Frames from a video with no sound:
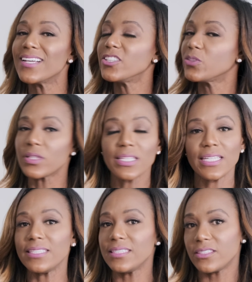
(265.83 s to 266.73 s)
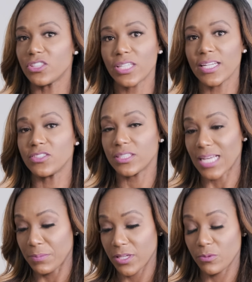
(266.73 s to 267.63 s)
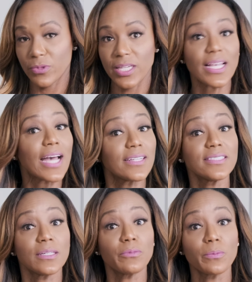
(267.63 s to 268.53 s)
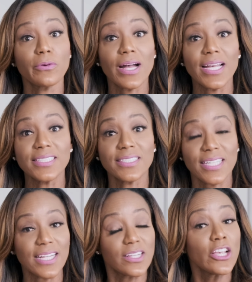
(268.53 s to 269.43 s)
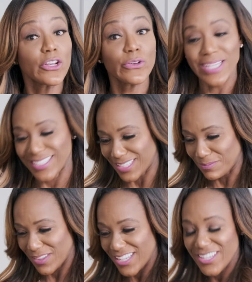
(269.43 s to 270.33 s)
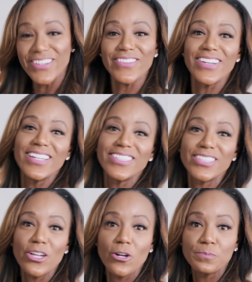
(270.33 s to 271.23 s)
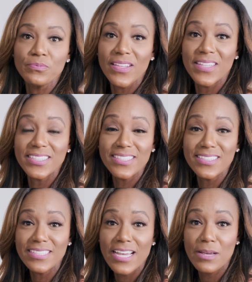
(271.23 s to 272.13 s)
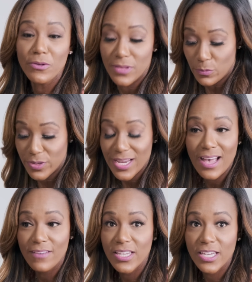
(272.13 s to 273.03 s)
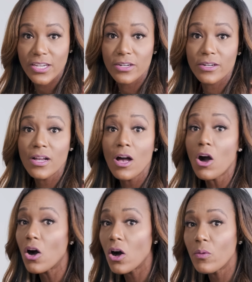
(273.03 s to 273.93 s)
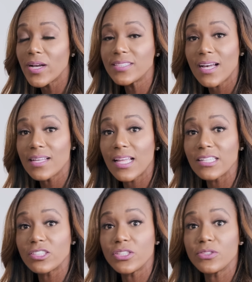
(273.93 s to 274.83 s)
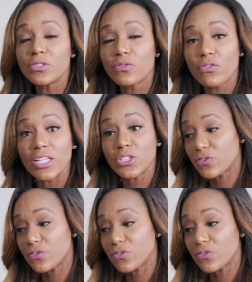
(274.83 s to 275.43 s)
it's really easy to change a napkin ring at a simple price and create something new. So this is a table that we have here. Always I like to use fresh